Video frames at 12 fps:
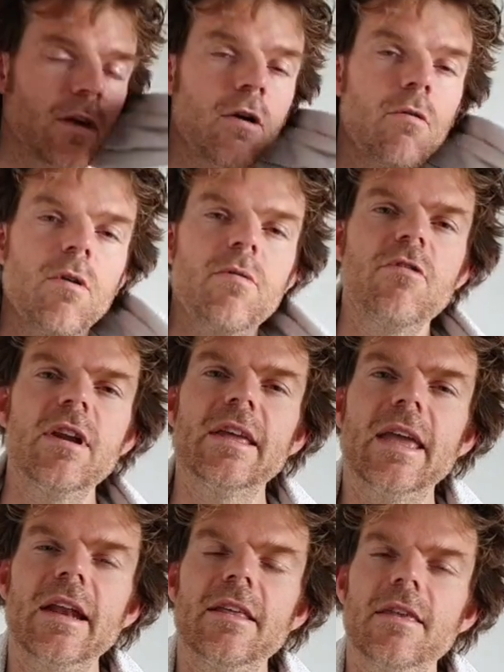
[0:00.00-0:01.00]
What we're really
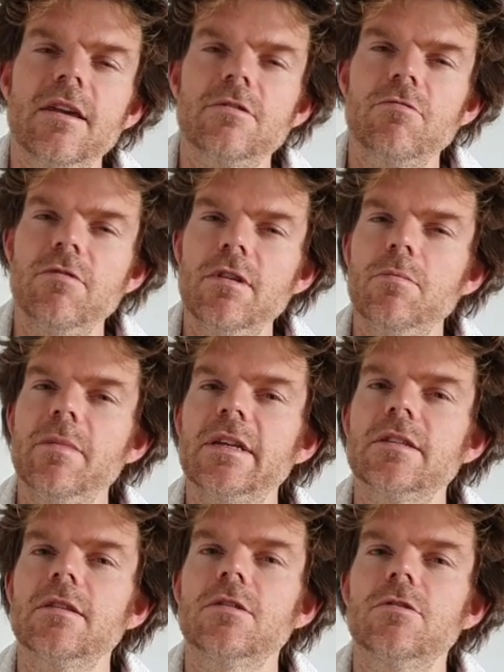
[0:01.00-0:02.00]
getting there is a real
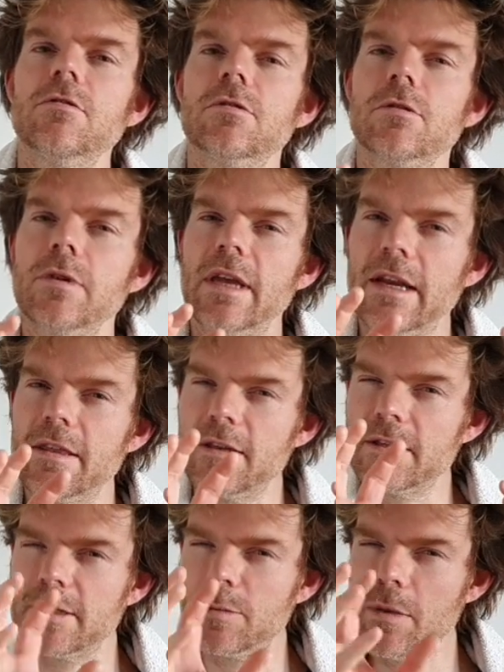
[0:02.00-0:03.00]
mix of the two. So we're getting
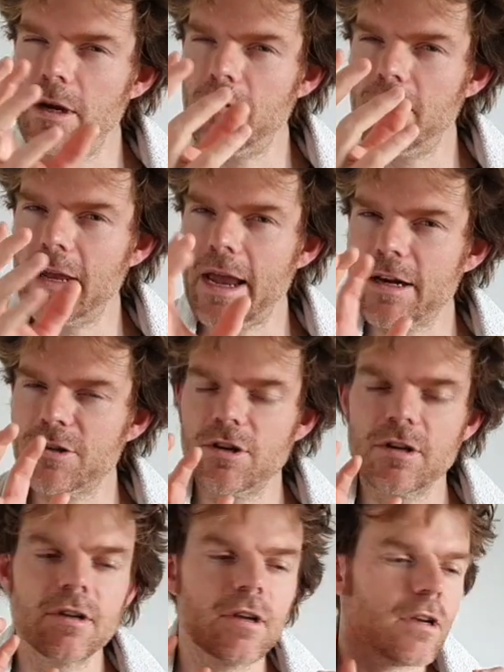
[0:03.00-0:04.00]
this smearing
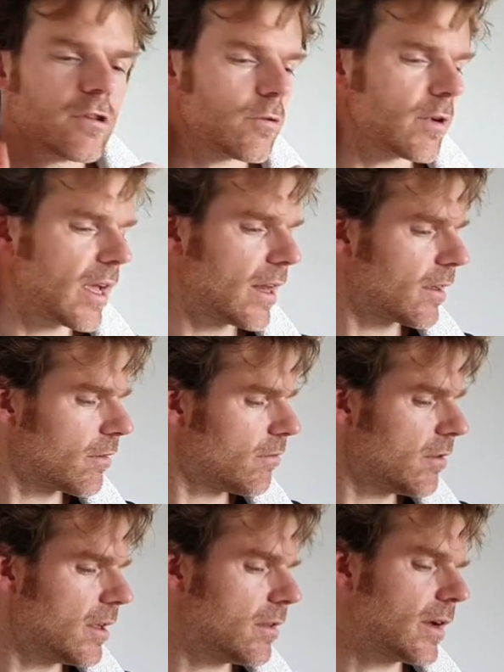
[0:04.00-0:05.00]
action. So we're getting a
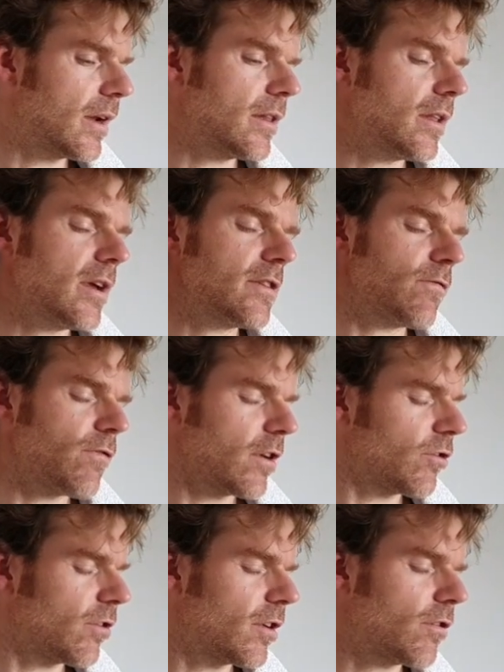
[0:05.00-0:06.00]
real kind of nice
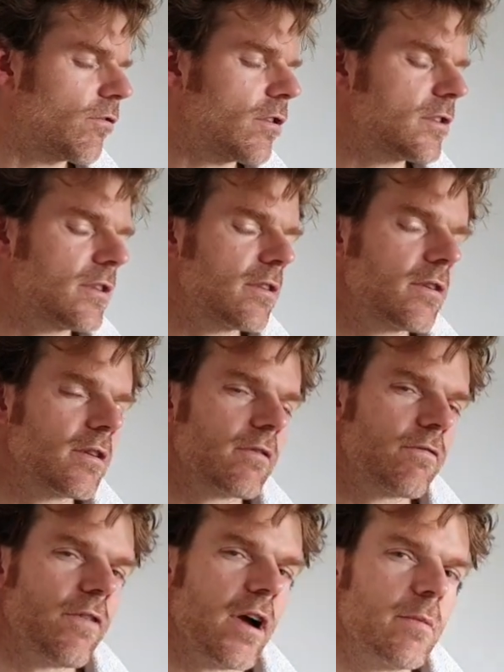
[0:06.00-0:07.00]
friction across the
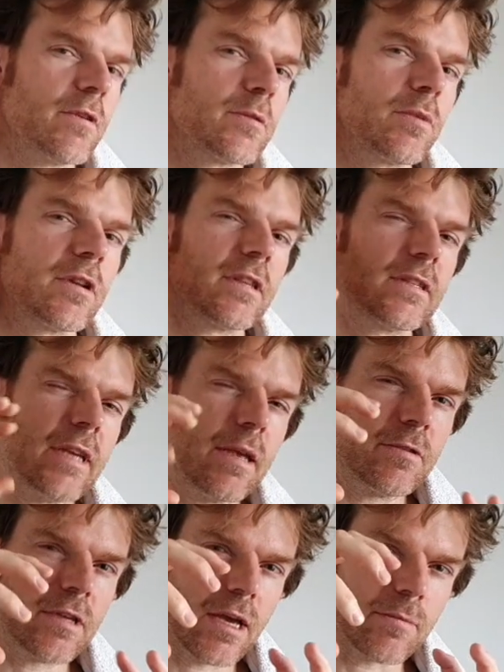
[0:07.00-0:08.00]
fibers, but at the
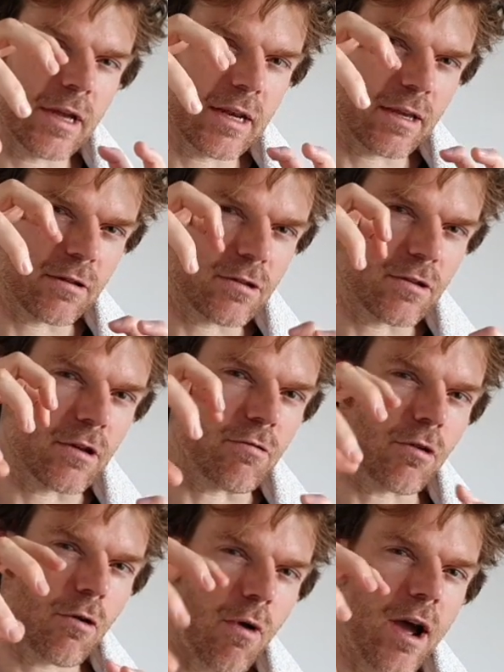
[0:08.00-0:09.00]
same time getting a
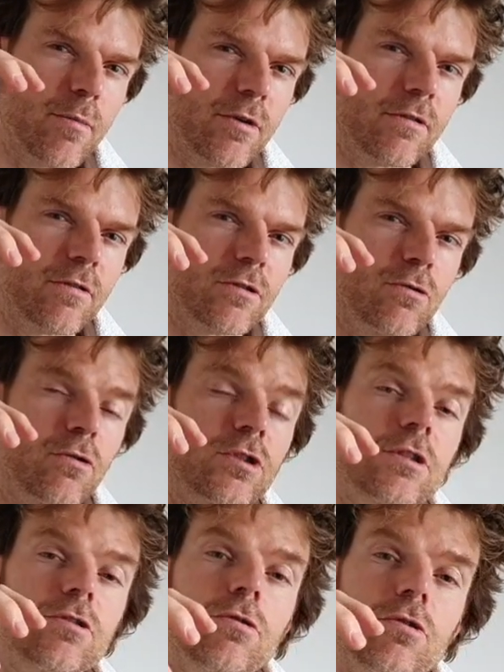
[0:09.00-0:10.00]
requirement of the
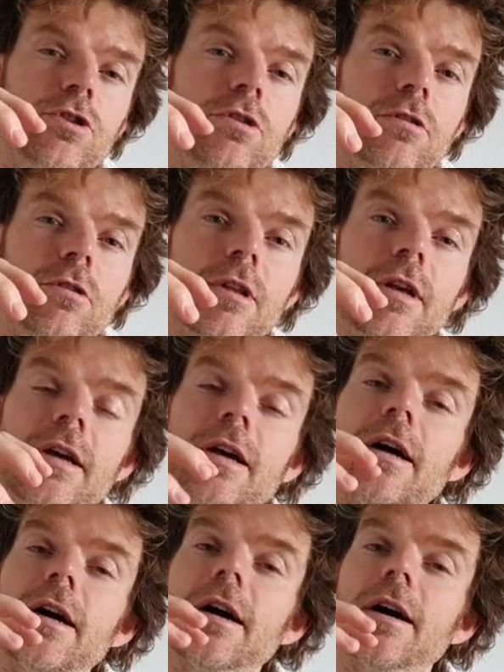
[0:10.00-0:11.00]
torsional
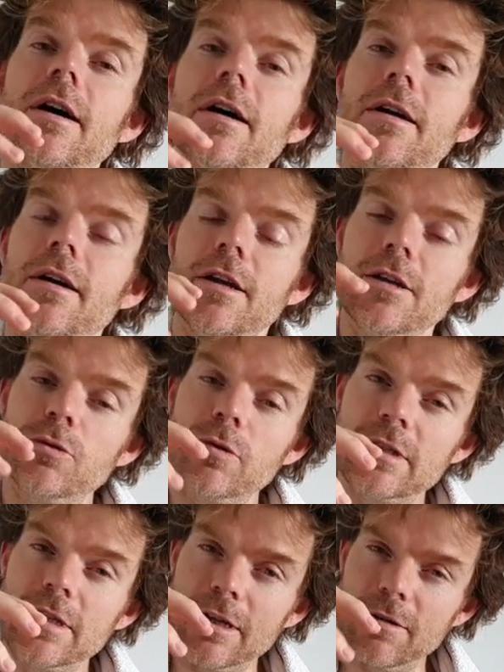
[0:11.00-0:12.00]

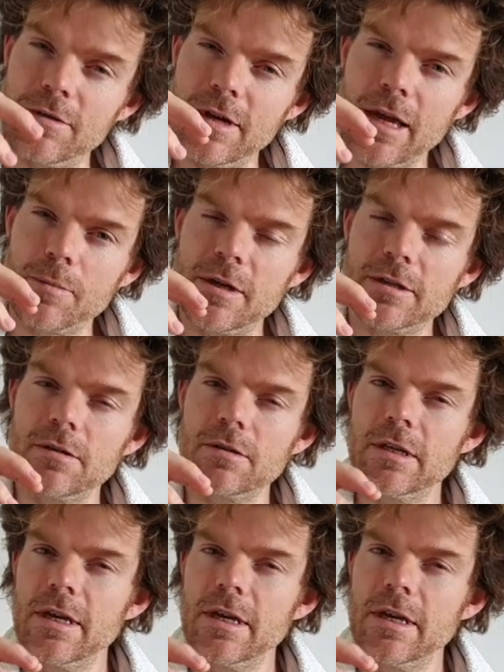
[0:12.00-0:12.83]
twisting of the neck muscles.